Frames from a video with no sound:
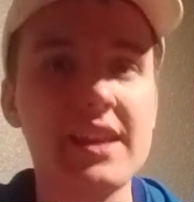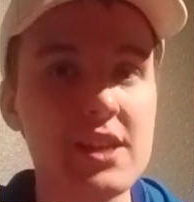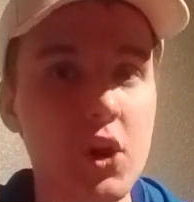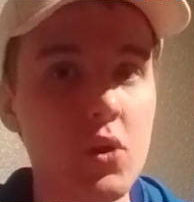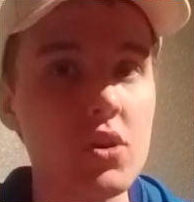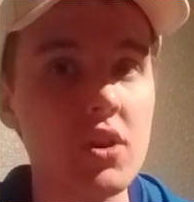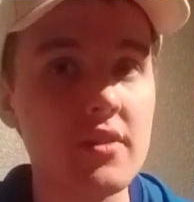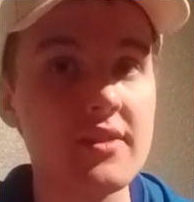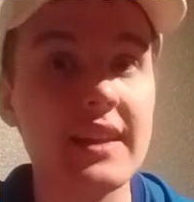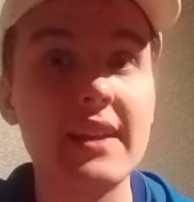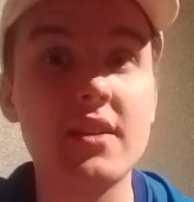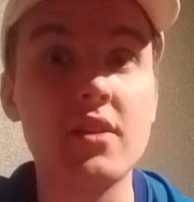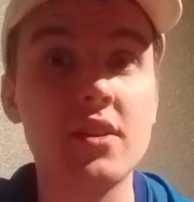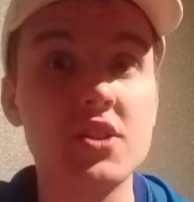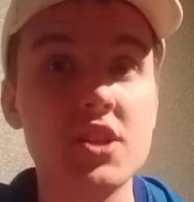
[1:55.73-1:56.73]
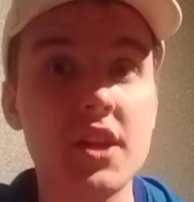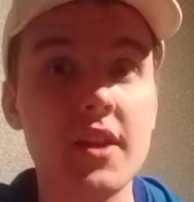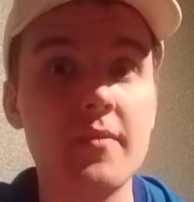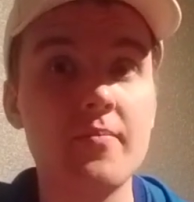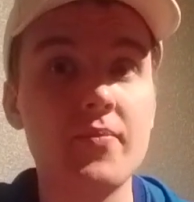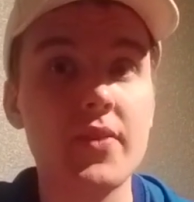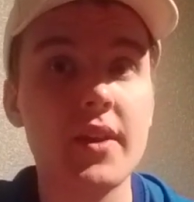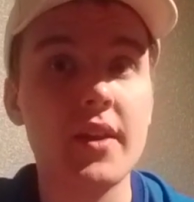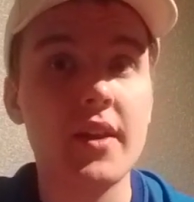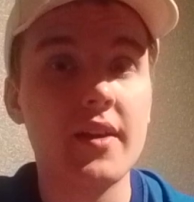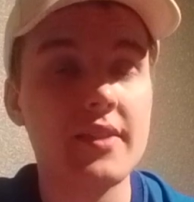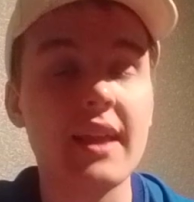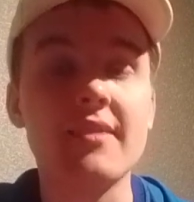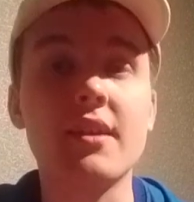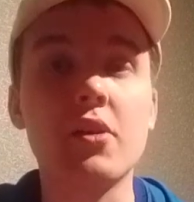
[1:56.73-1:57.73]
goal line technology.
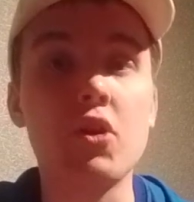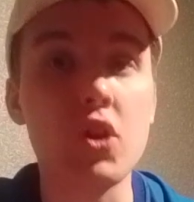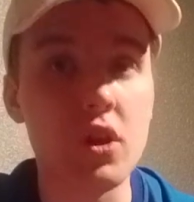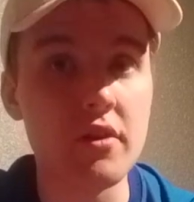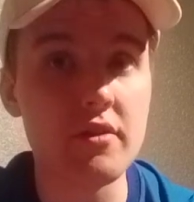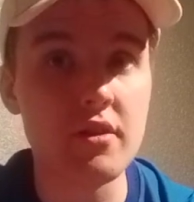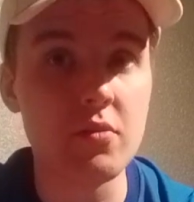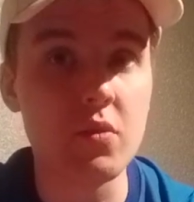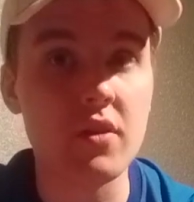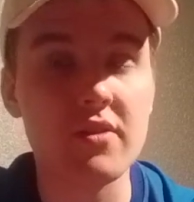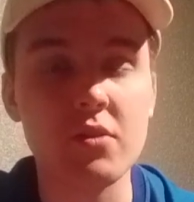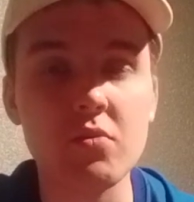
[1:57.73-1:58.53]
That's how close it was.